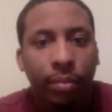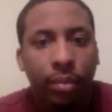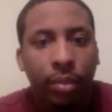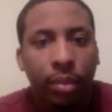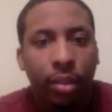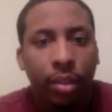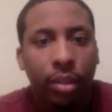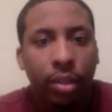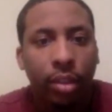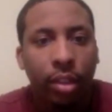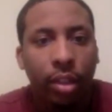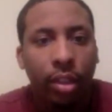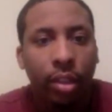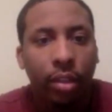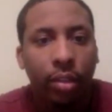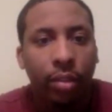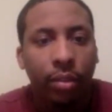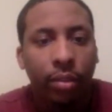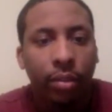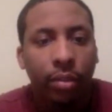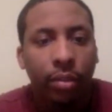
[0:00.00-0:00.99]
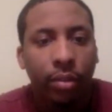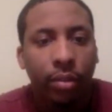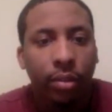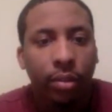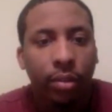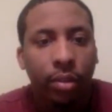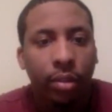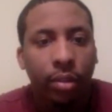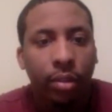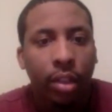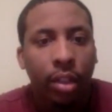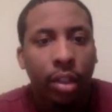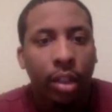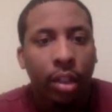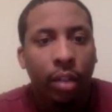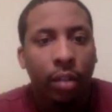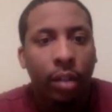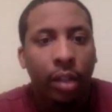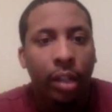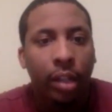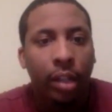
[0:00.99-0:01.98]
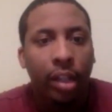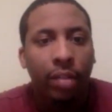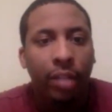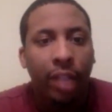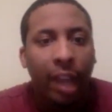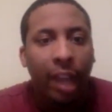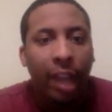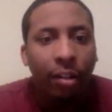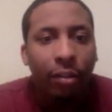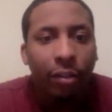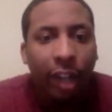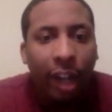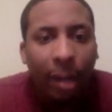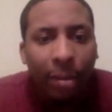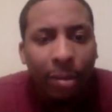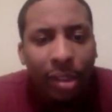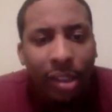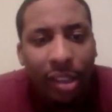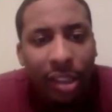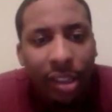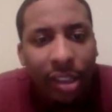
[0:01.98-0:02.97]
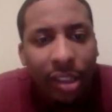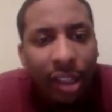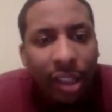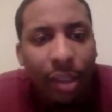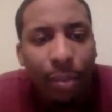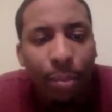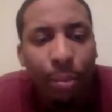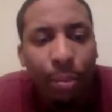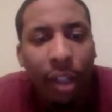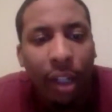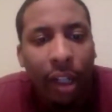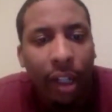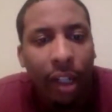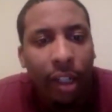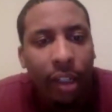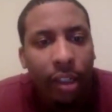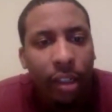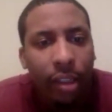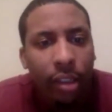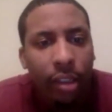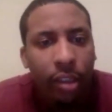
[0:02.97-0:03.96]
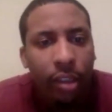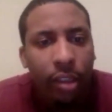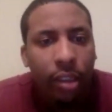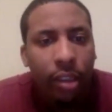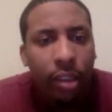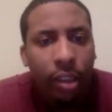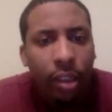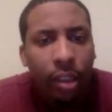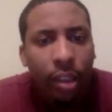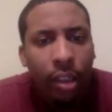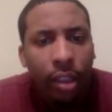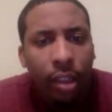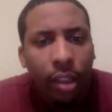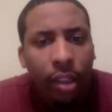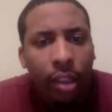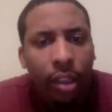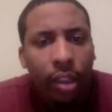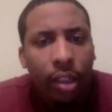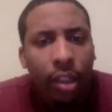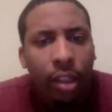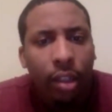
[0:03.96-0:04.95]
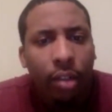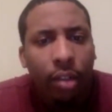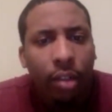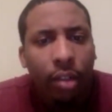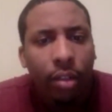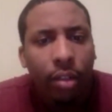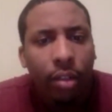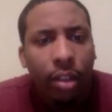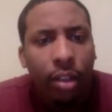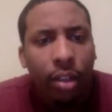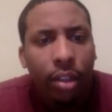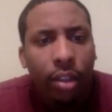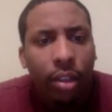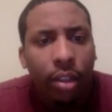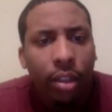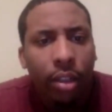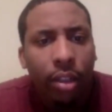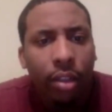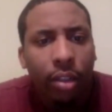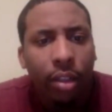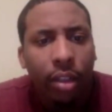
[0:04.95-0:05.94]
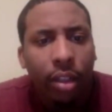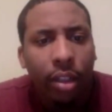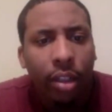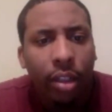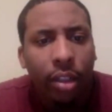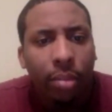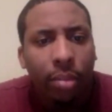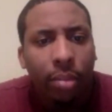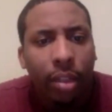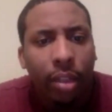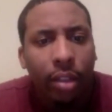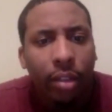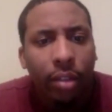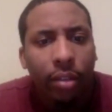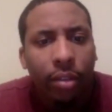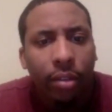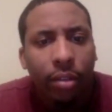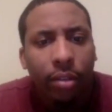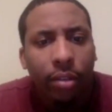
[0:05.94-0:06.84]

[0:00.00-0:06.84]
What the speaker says: We'll see. Wait, if Allen Robinson doesn't play, oh, he is playing.